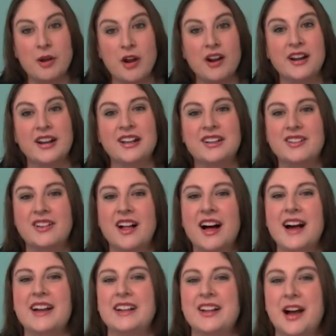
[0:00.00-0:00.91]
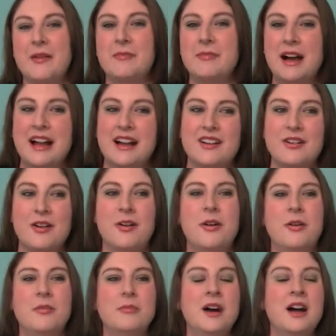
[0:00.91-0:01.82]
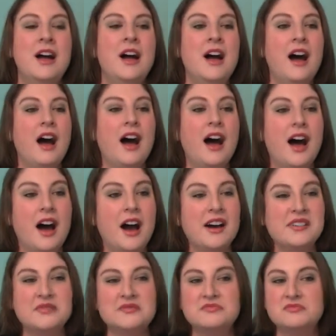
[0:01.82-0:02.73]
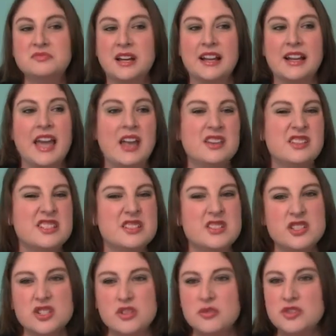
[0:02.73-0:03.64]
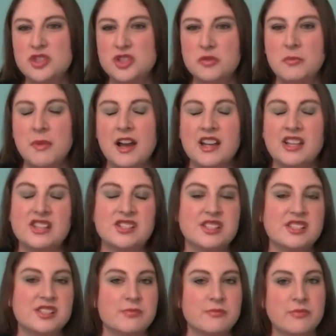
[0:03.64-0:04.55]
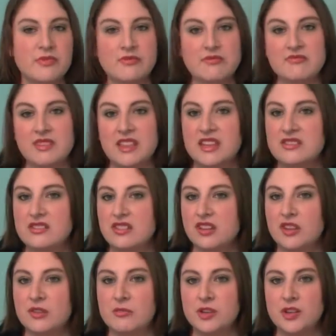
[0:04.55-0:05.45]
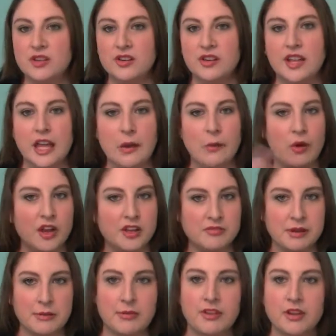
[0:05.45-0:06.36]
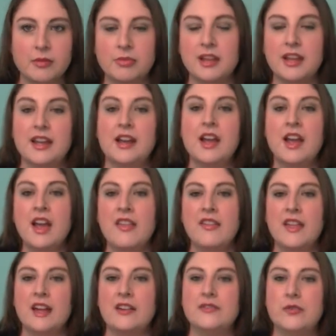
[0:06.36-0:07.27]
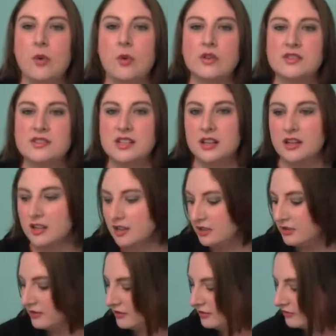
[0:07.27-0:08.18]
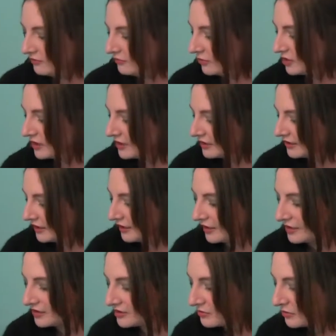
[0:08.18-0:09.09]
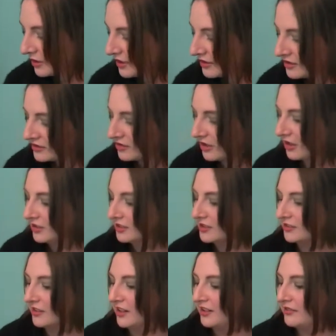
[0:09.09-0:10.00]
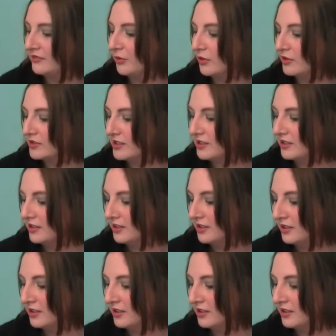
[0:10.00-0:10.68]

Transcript: parking lot and got back home, uh, again, didn't do too much. Did some things on the computer again, watched my brother play that Forza, which I think is what I just called it, right? Forza?